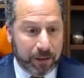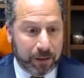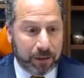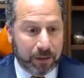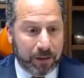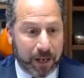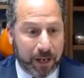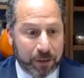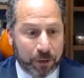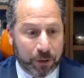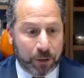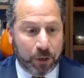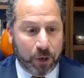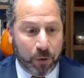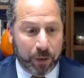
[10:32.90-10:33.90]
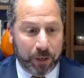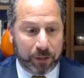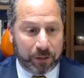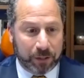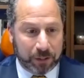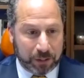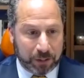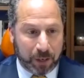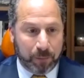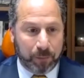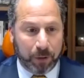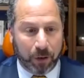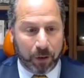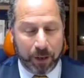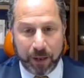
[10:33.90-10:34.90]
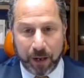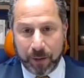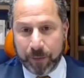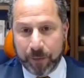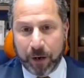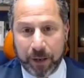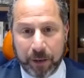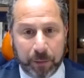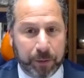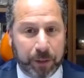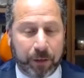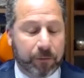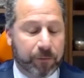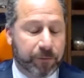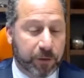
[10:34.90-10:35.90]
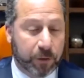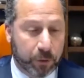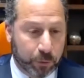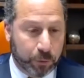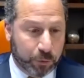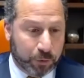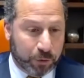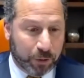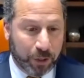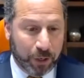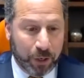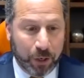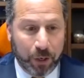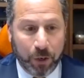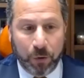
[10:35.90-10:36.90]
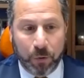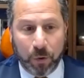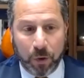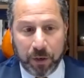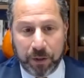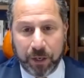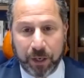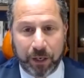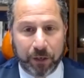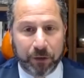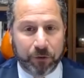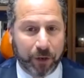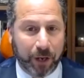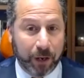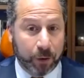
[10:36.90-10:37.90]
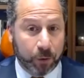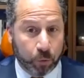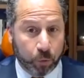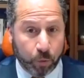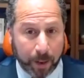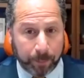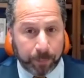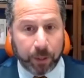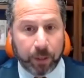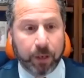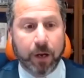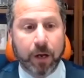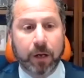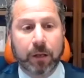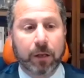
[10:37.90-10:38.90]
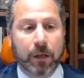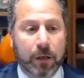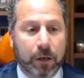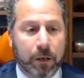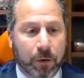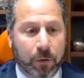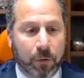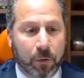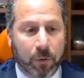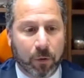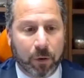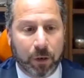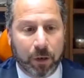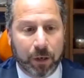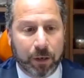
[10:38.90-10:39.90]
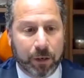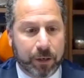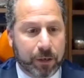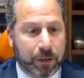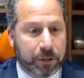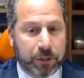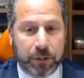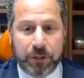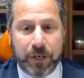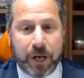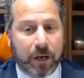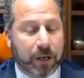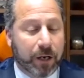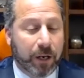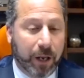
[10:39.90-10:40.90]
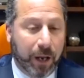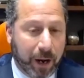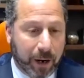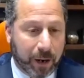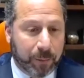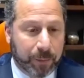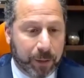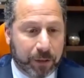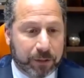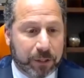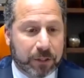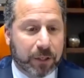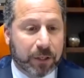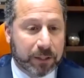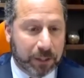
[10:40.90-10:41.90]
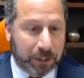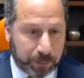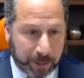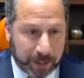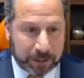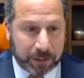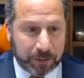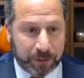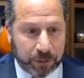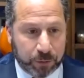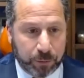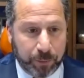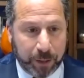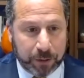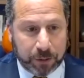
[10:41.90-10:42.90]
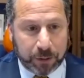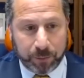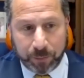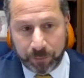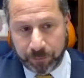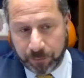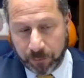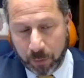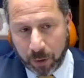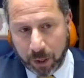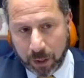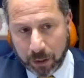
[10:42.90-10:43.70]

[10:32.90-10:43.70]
that you're going to stumble on them and either be confused or think it's a replica, or you're just not going to care because it's less expensive, as we mentioned before.